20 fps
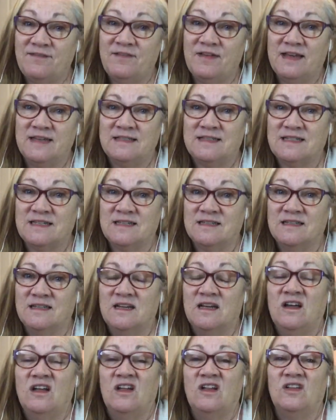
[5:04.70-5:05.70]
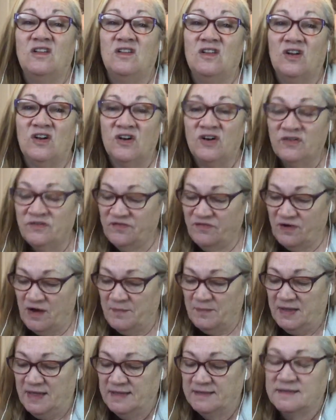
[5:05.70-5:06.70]
it, learn
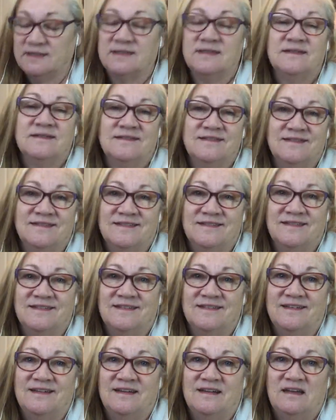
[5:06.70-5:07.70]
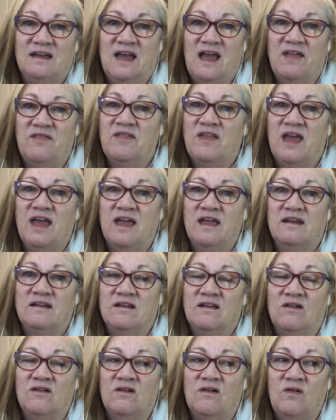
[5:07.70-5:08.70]
from it, and
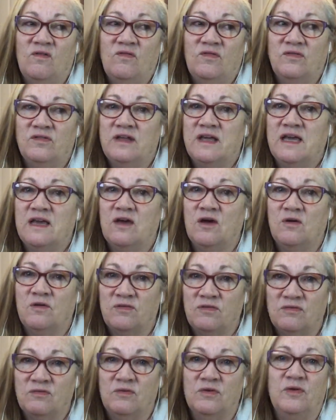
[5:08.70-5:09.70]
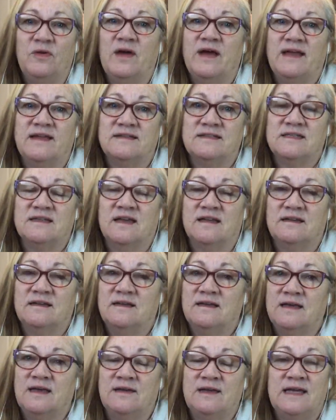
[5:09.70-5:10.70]
then hopefully go through it
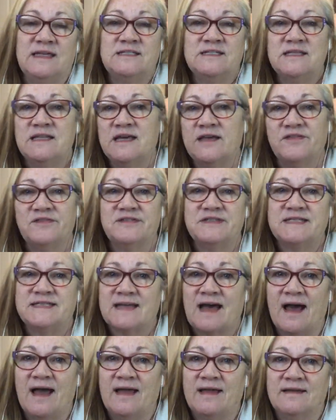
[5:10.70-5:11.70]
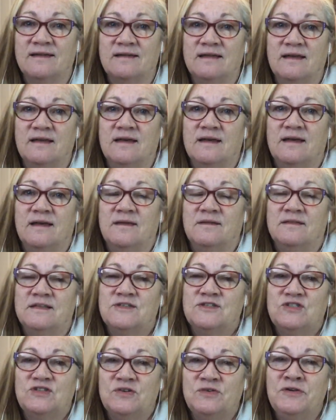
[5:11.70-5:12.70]
and get to the other side.
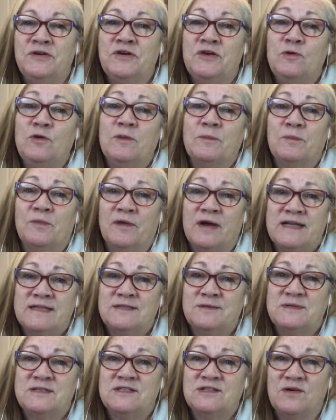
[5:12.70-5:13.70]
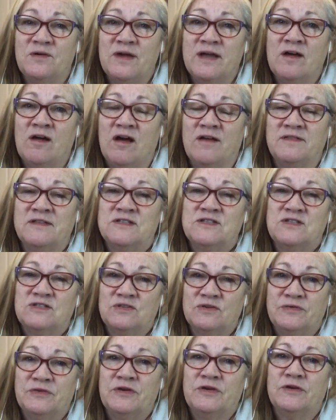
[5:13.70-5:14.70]
The sooner you embrace what's going on, the
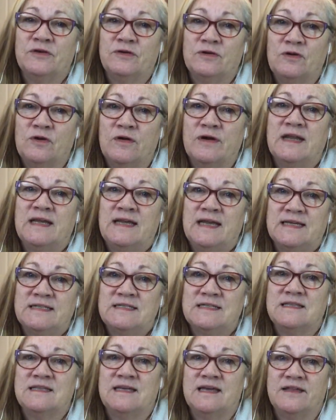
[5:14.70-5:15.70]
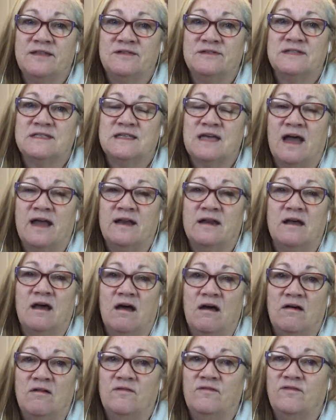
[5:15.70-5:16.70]
sooner you're going to get to the other side
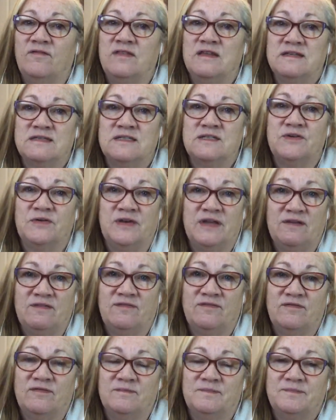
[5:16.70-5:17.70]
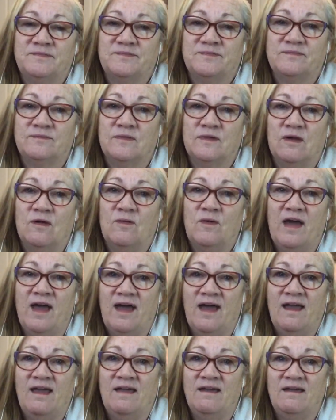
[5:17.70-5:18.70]
of this grief.
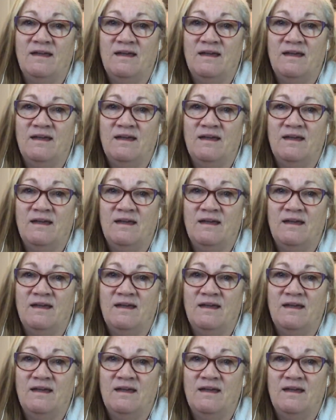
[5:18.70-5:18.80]
Okay?